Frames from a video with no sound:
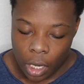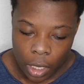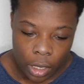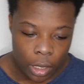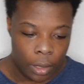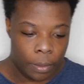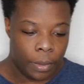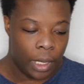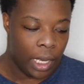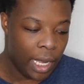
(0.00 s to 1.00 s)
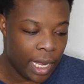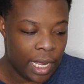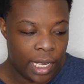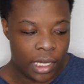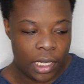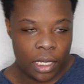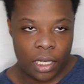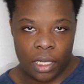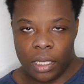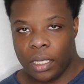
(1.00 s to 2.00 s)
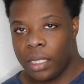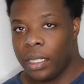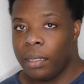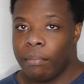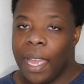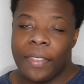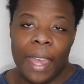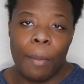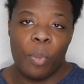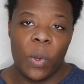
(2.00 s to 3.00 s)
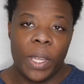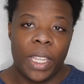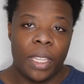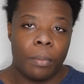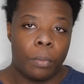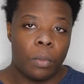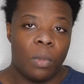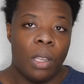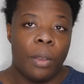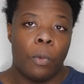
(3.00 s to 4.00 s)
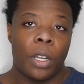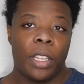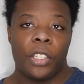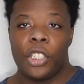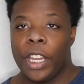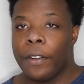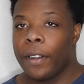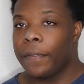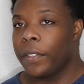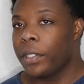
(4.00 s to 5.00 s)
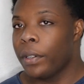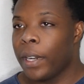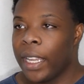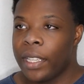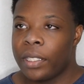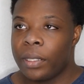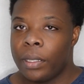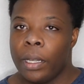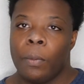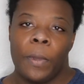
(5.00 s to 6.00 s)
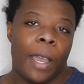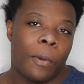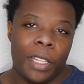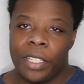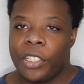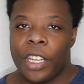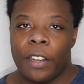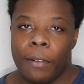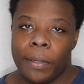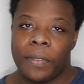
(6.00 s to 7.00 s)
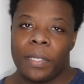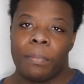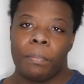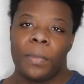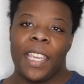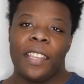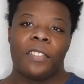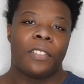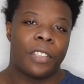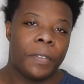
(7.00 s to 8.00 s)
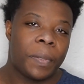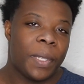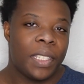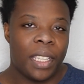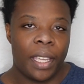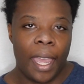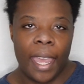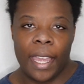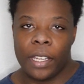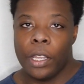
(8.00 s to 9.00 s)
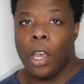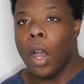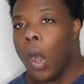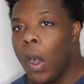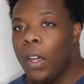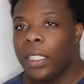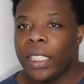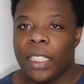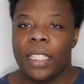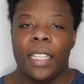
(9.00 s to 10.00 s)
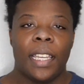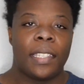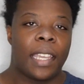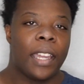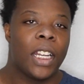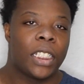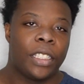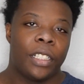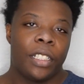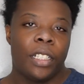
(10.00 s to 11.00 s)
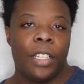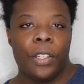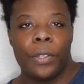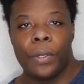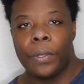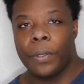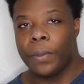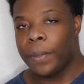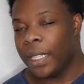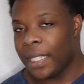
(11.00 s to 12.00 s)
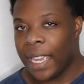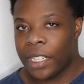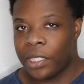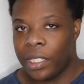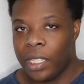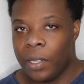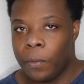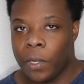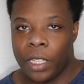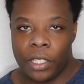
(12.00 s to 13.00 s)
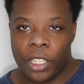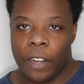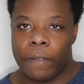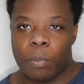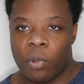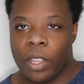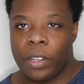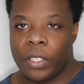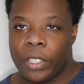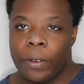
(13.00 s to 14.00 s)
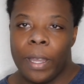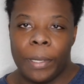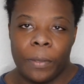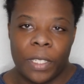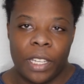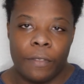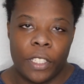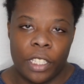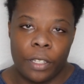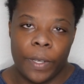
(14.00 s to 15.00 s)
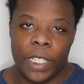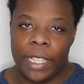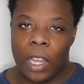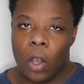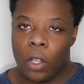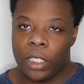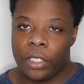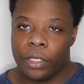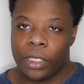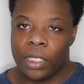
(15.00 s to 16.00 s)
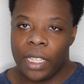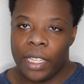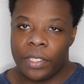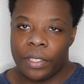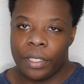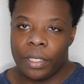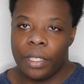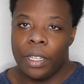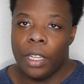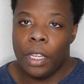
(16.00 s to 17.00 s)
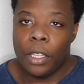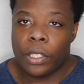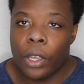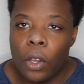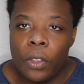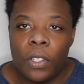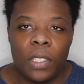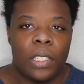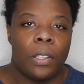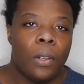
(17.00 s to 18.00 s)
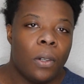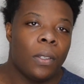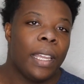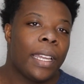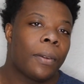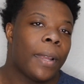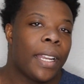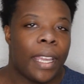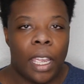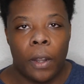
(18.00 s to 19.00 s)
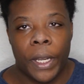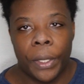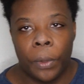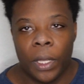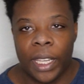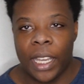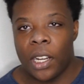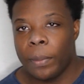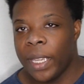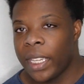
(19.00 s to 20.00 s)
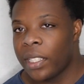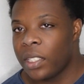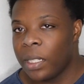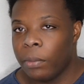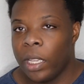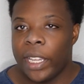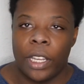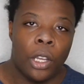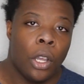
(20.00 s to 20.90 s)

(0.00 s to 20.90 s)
And at that point, one of the sheriffs, or I guess, one of the sheriff's tasers goes missing, and Ollie is a character who is actually one of the sheriff's brothers. So, I mean, it was kind of insinuated that Ollie took the taser. So there's this whole like red herring where they kind of make it seem like